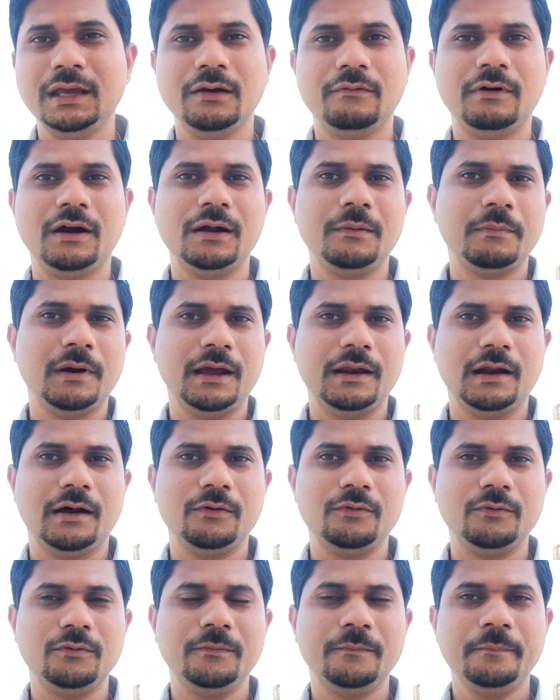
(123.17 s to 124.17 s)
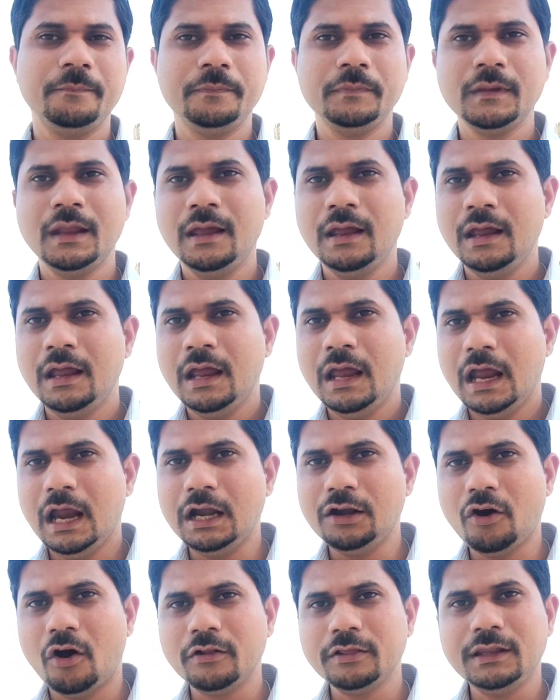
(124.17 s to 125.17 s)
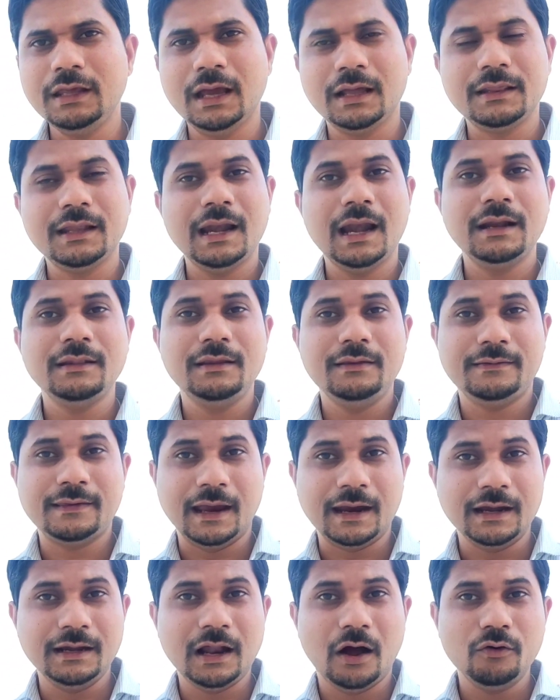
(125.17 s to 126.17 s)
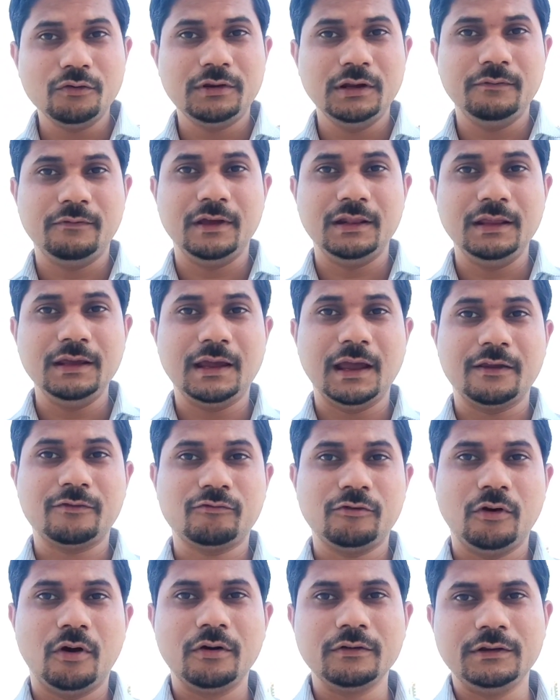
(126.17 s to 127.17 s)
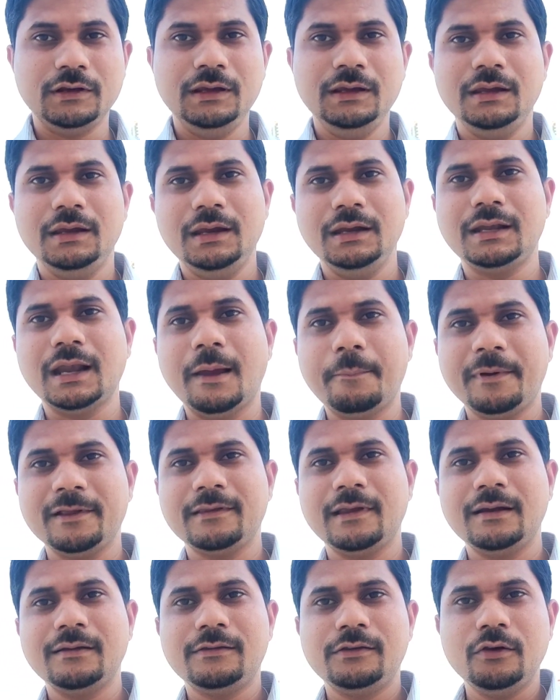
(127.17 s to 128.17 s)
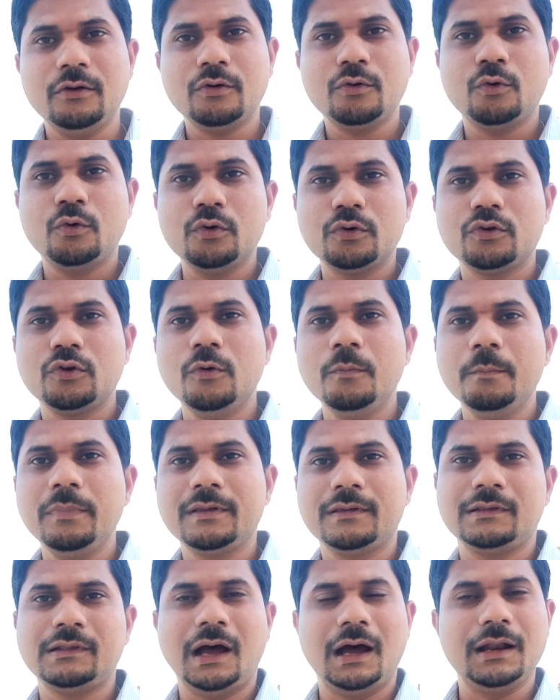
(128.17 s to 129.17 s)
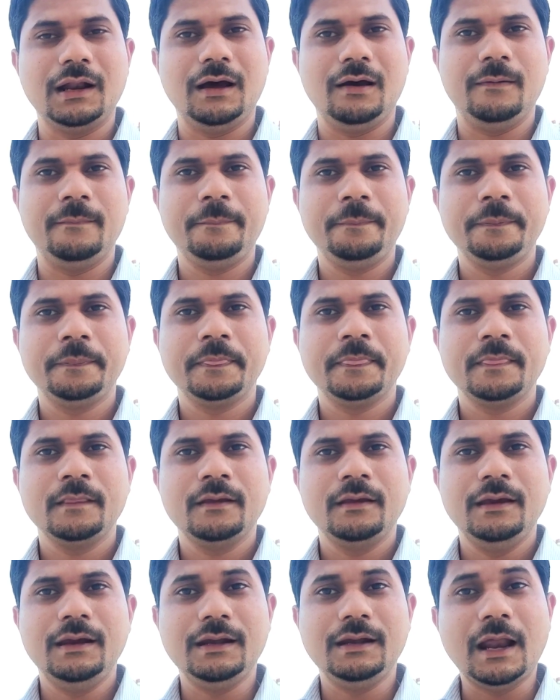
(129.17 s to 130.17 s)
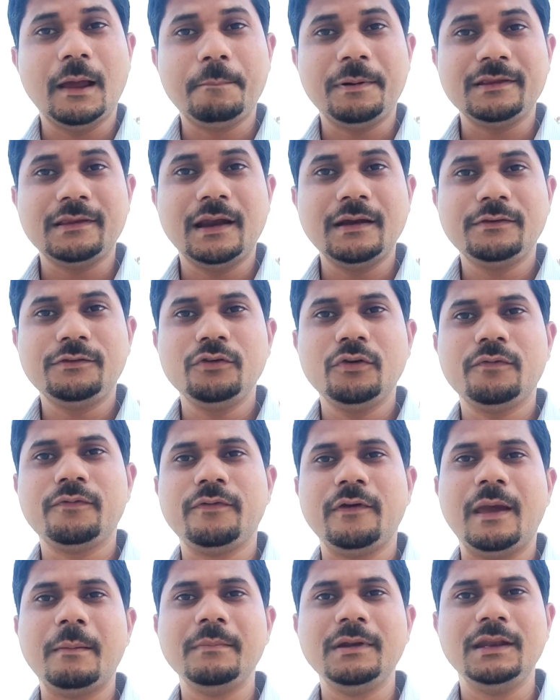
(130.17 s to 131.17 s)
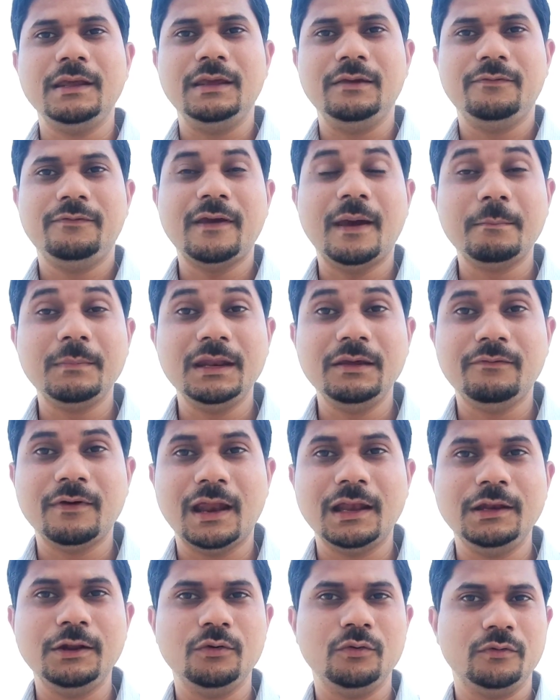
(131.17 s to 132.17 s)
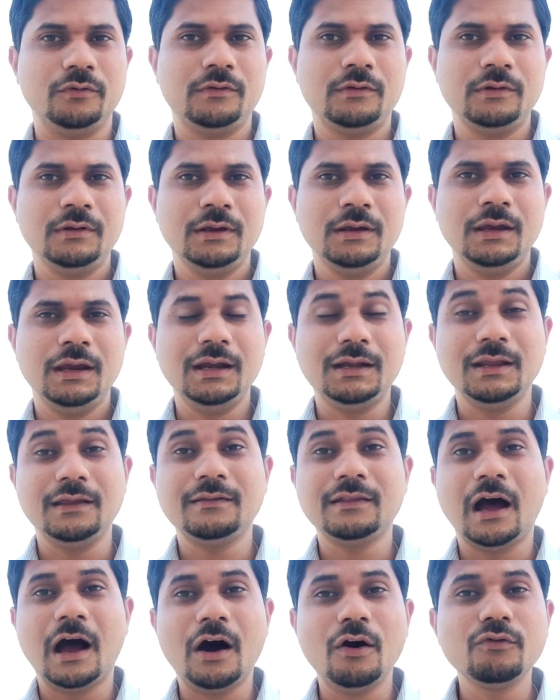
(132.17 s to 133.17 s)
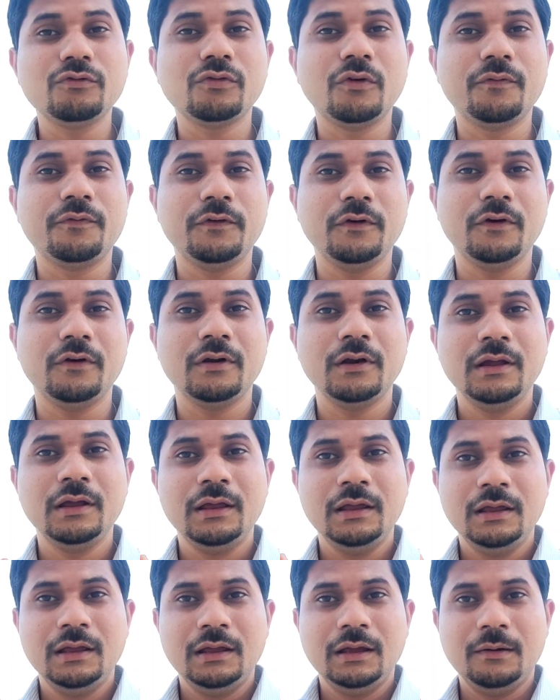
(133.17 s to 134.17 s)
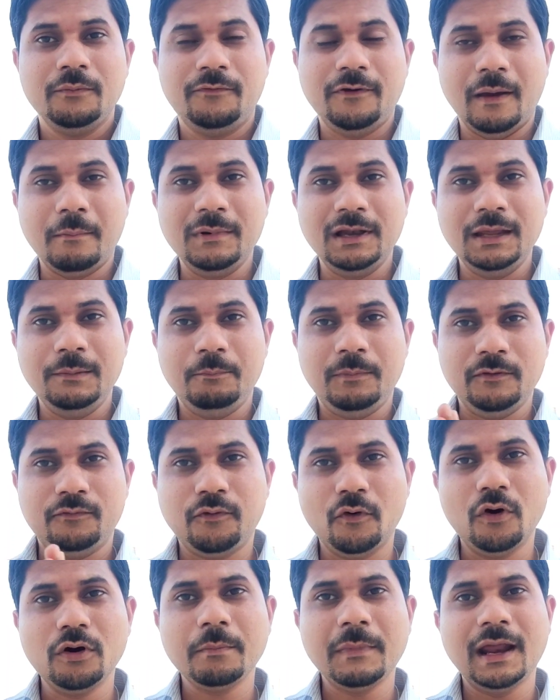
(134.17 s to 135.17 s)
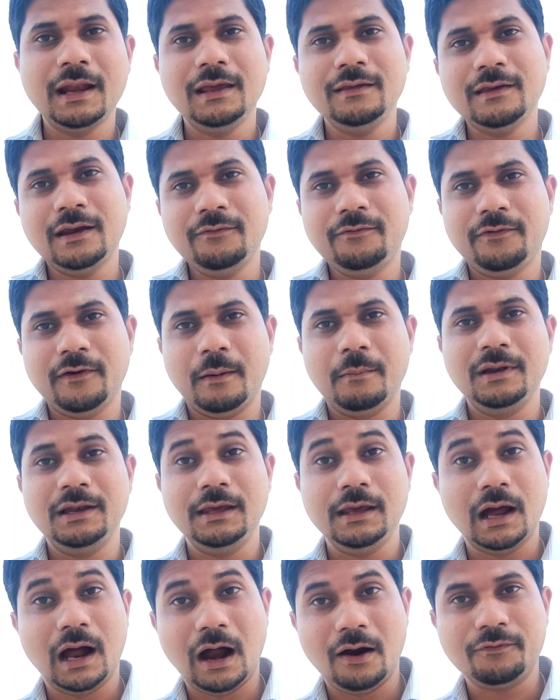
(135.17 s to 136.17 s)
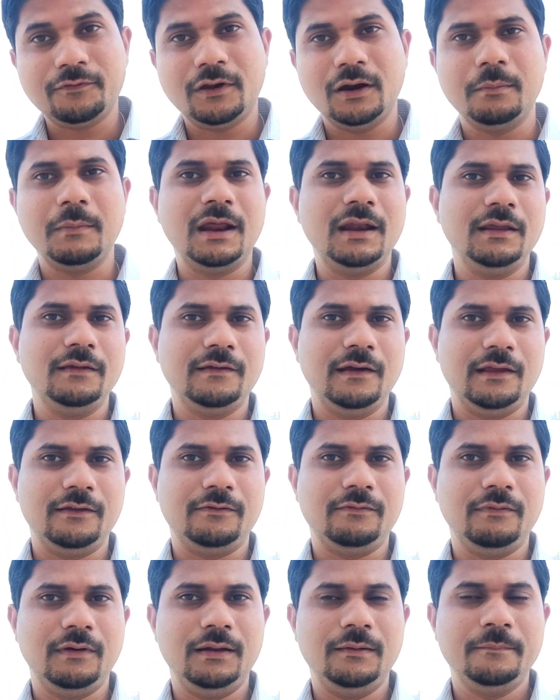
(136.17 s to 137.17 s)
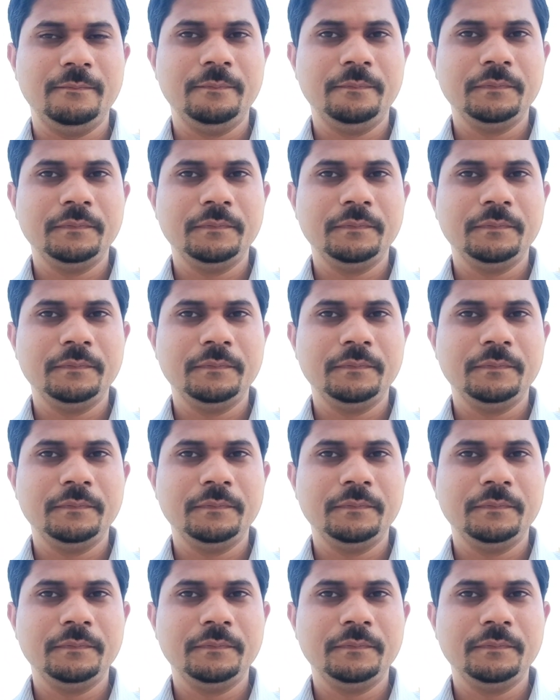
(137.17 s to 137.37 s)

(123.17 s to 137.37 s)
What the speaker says: governed by Rahu. And on the other hand, the second house in Vedic astrology, it represents your Kutumb Sthana. It represents your family values. It is the house of your family before marriage and family after marriage as well.